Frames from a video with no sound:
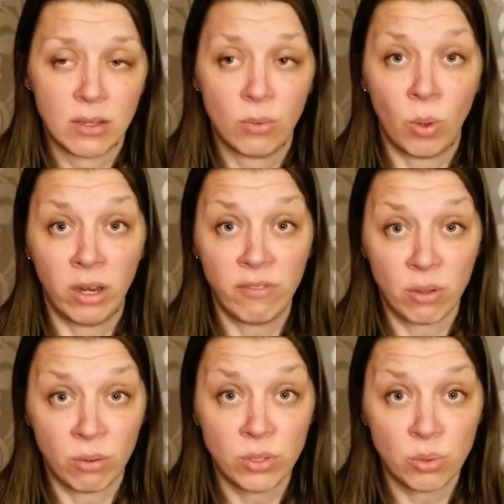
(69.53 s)
One of
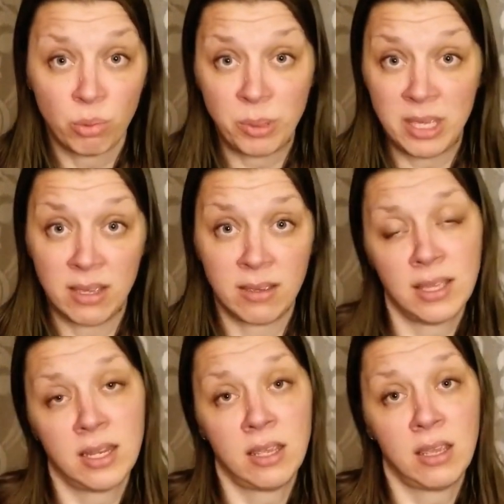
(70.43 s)
those will be
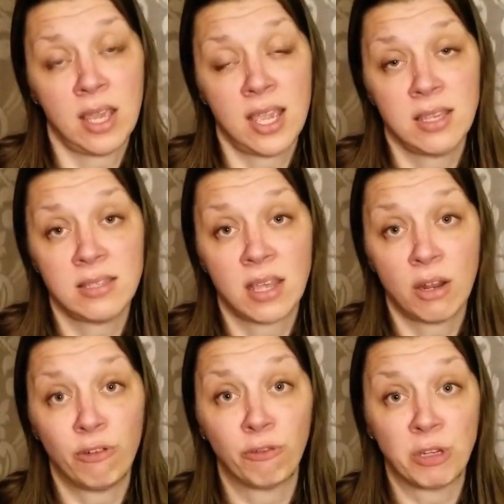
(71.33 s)
getting a set
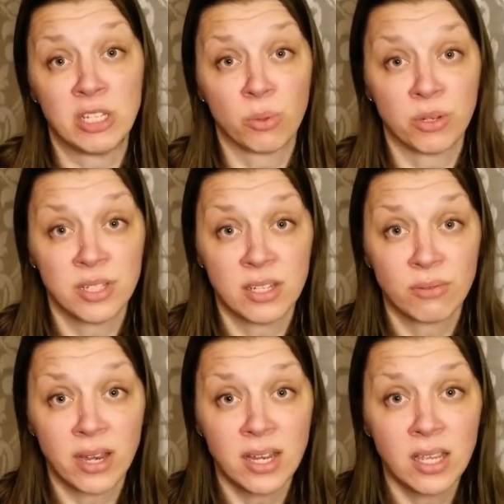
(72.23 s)
of resources
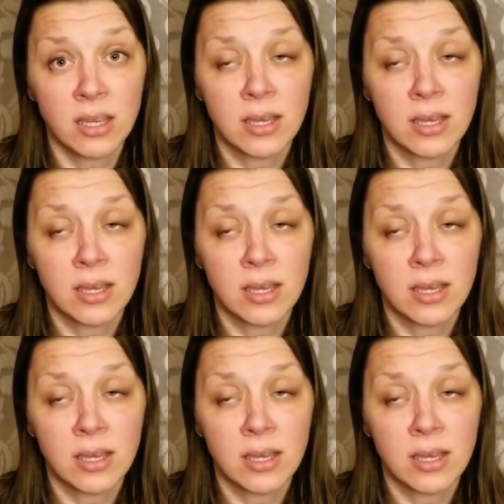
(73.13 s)
ready